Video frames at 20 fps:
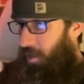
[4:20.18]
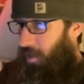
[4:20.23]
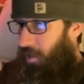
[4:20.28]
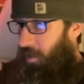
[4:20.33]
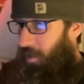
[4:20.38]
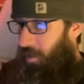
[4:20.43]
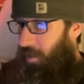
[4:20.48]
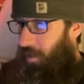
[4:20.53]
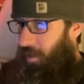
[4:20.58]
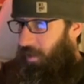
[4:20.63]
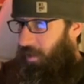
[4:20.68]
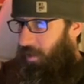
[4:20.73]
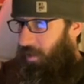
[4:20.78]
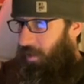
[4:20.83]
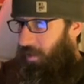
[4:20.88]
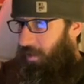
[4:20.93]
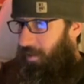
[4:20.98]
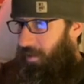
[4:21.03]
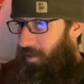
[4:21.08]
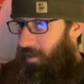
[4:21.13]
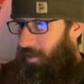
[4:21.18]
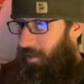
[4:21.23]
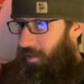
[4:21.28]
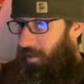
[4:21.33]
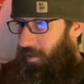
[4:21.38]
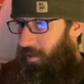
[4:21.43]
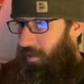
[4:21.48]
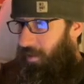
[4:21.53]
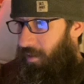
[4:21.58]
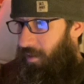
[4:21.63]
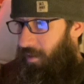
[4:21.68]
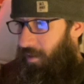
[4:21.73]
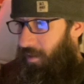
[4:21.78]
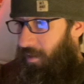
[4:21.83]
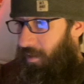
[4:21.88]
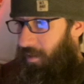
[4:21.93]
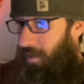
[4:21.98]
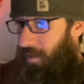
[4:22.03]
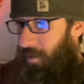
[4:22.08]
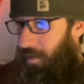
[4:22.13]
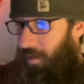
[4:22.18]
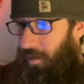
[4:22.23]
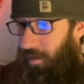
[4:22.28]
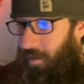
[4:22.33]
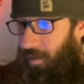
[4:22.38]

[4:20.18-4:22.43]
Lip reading: (no one is talking)